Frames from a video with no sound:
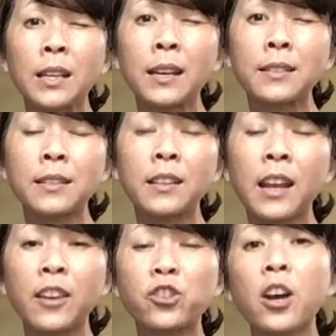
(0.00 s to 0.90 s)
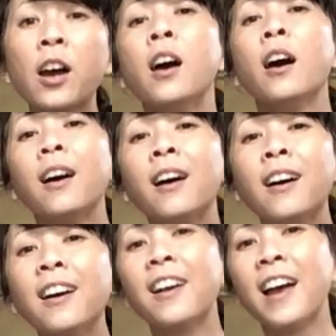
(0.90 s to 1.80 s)
days in Asia,
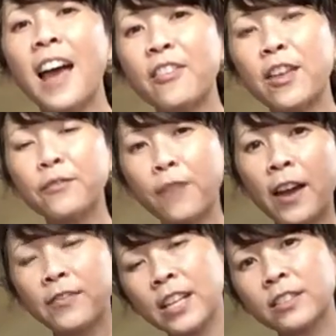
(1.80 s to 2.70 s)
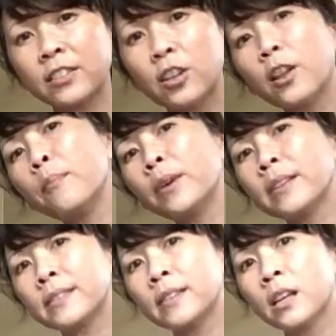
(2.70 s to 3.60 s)
and then 5 days in
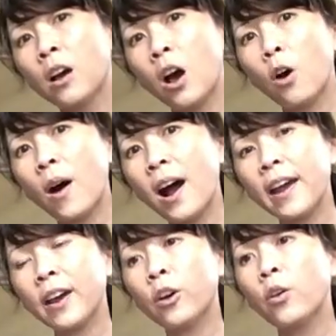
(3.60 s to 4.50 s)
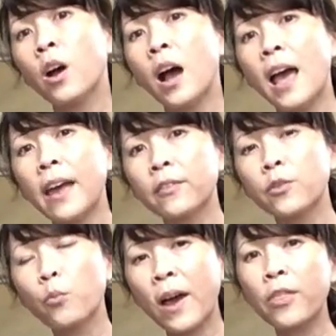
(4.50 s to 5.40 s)
Columbus, Ohio. And
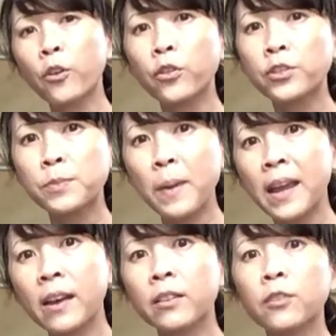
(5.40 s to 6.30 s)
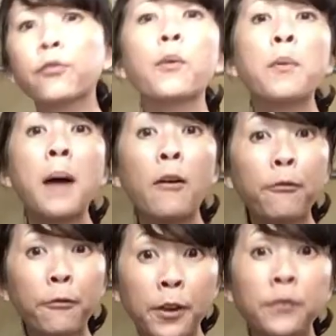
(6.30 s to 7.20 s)
the weather spanned from about
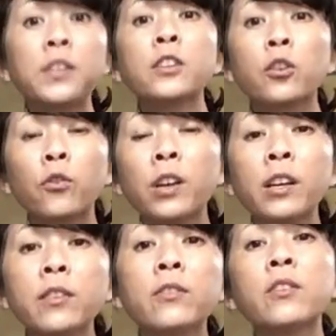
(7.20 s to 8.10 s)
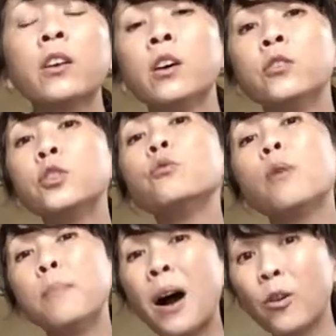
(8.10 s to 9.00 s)
50 degrees to
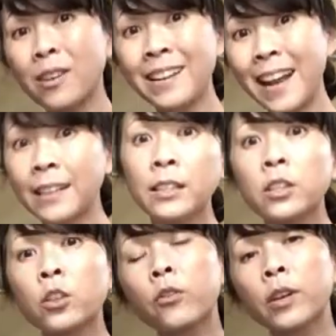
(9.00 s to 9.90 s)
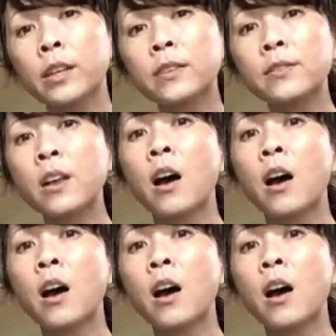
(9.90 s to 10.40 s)
about 90 degrees,